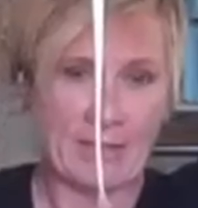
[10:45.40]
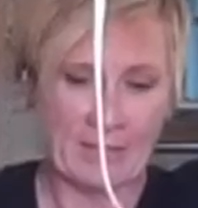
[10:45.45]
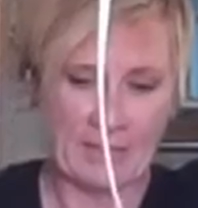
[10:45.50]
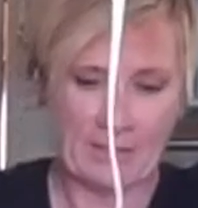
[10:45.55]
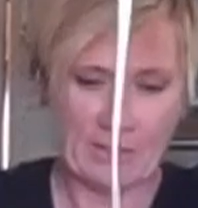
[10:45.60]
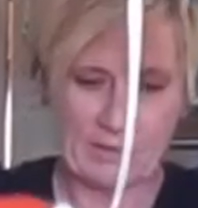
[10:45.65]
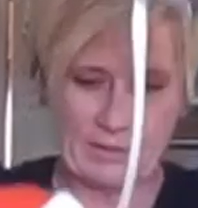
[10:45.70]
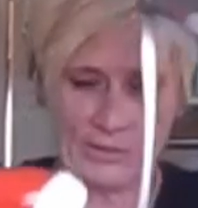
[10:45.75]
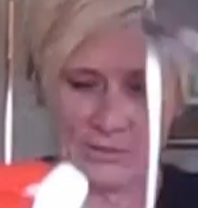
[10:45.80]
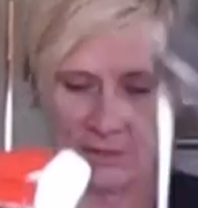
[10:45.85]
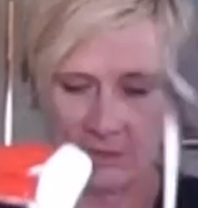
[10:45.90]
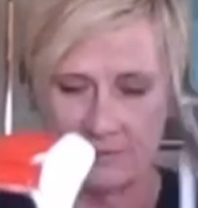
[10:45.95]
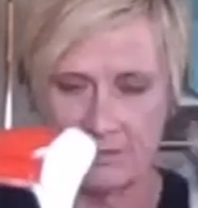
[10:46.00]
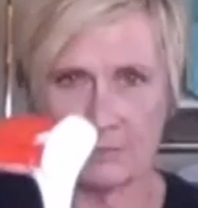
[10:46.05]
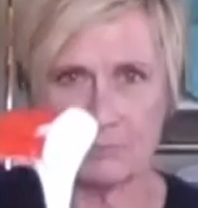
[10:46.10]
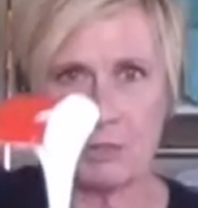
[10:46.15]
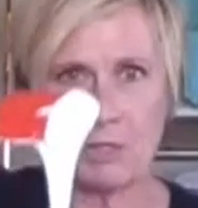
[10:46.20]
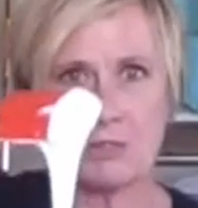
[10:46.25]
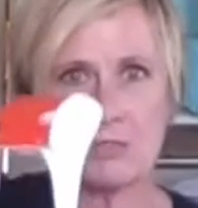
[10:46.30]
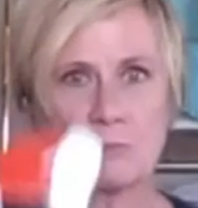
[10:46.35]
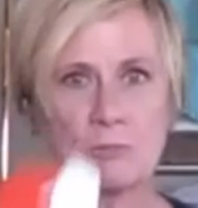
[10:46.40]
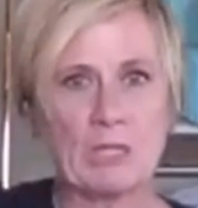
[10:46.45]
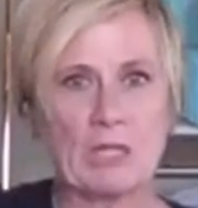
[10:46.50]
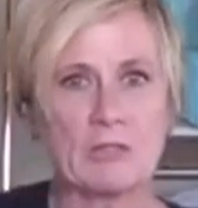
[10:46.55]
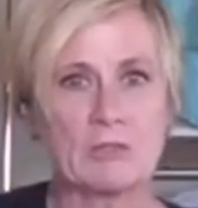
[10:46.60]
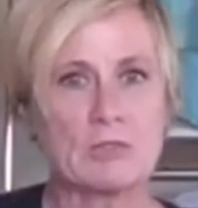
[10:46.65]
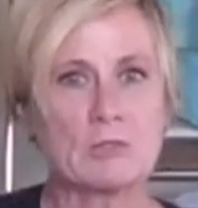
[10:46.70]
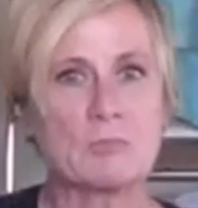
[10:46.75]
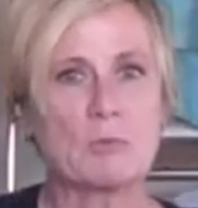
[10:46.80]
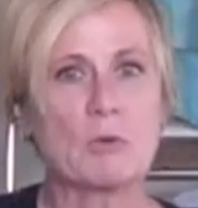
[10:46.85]
of like our crazy
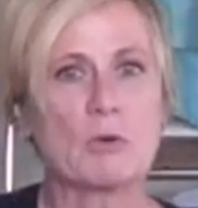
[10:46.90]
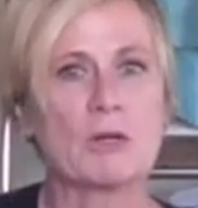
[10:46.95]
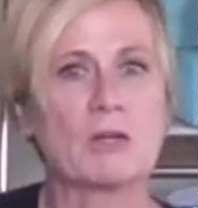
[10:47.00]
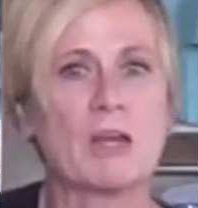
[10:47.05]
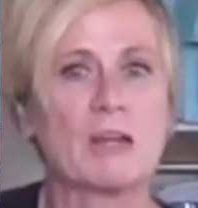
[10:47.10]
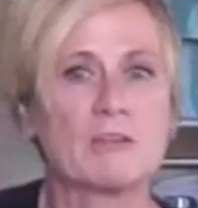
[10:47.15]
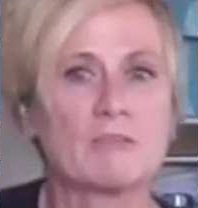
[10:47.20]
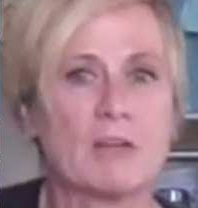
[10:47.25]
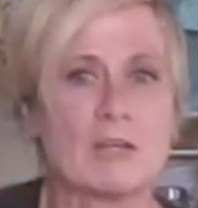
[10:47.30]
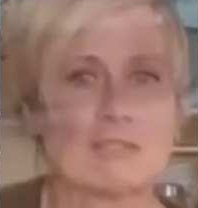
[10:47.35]
marshmallows pouring out